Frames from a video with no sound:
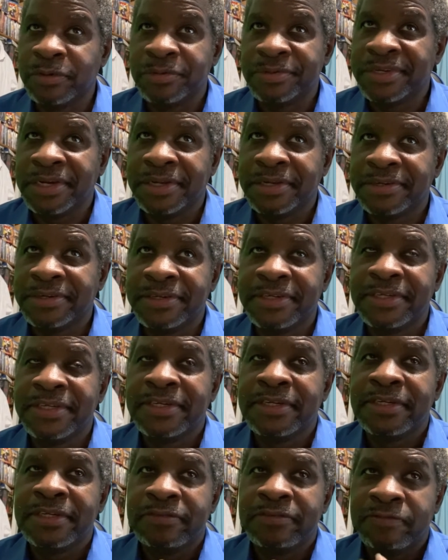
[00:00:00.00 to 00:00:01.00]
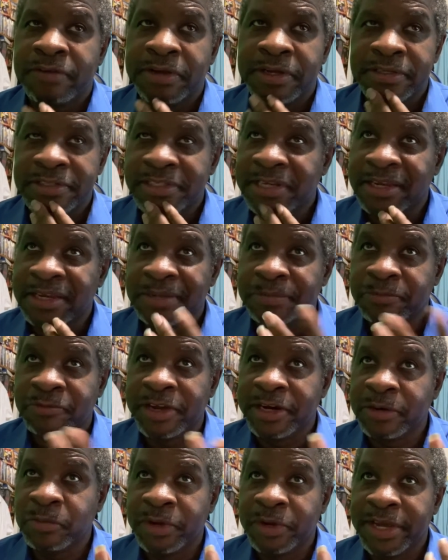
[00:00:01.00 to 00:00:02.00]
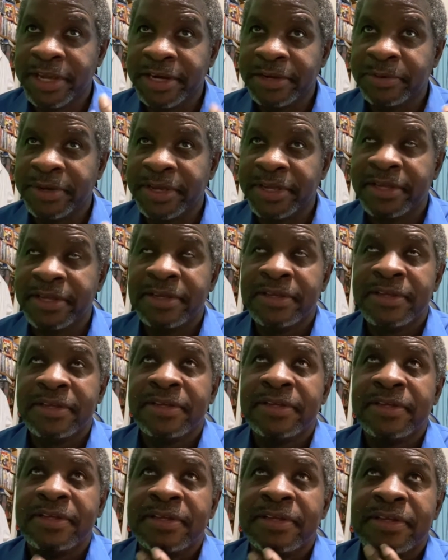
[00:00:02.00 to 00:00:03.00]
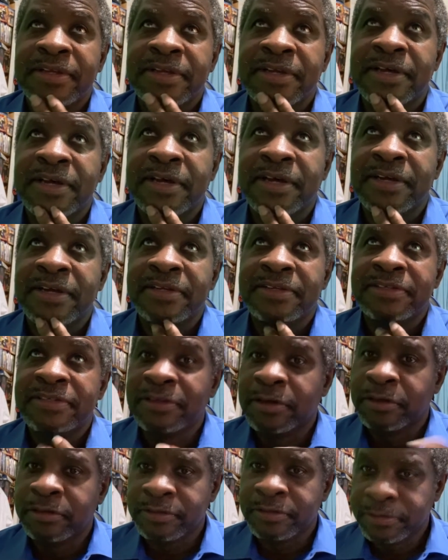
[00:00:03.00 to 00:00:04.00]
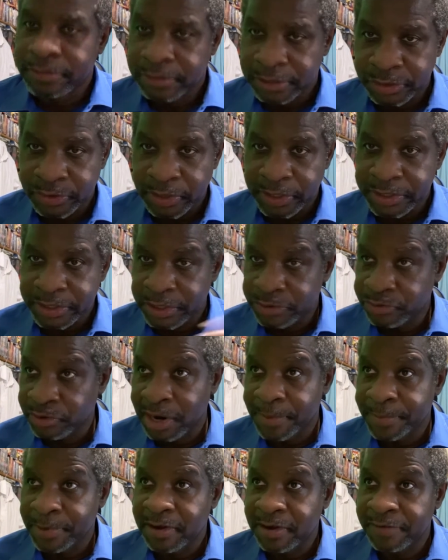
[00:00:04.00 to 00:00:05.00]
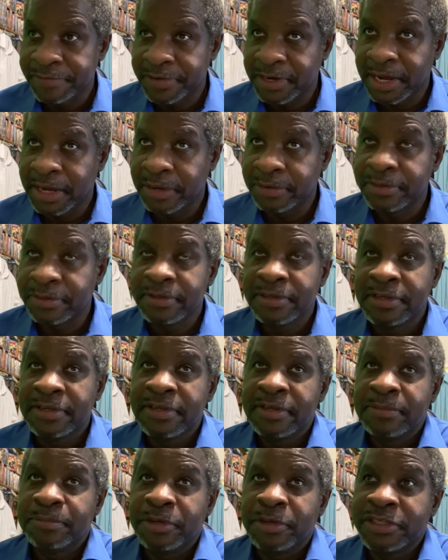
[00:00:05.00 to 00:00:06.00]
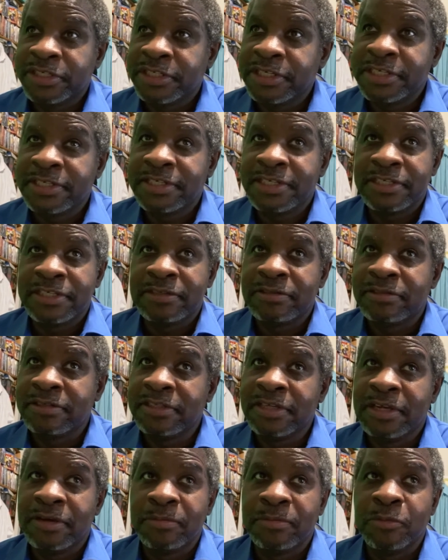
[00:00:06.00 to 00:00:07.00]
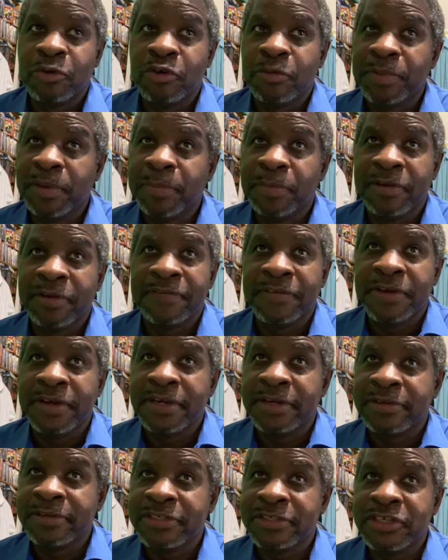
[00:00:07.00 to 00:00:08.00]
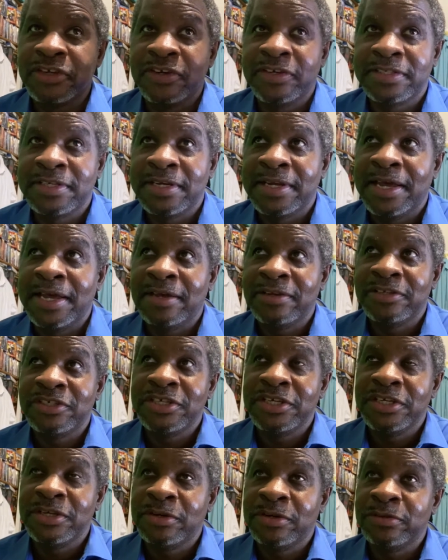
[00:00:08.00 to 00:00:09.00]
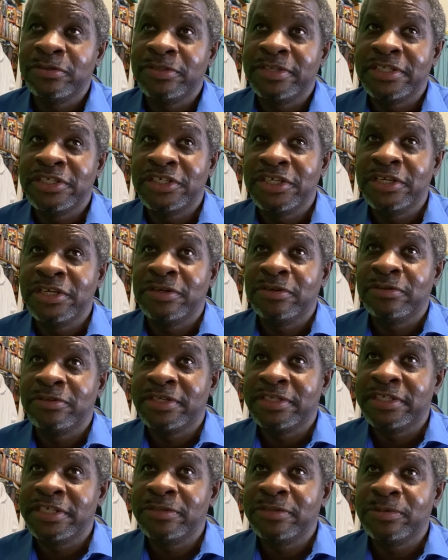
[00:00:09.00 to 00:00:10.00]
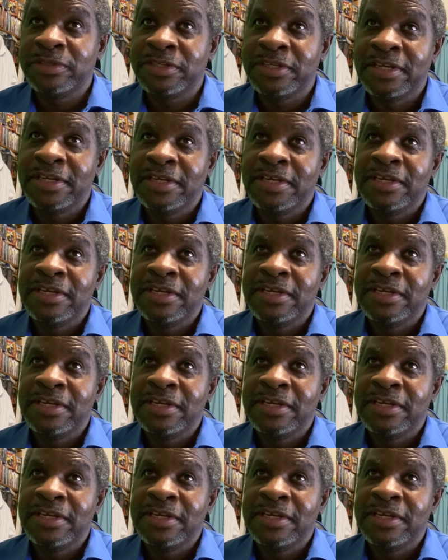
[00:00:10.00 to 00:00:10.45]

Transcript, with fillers: won't tell her, right, tell him right away anyway. Uh, you know, to stretch the drama of it out. But she's just, you know, more people are finding out the secrets, and now she knows that she knows that she was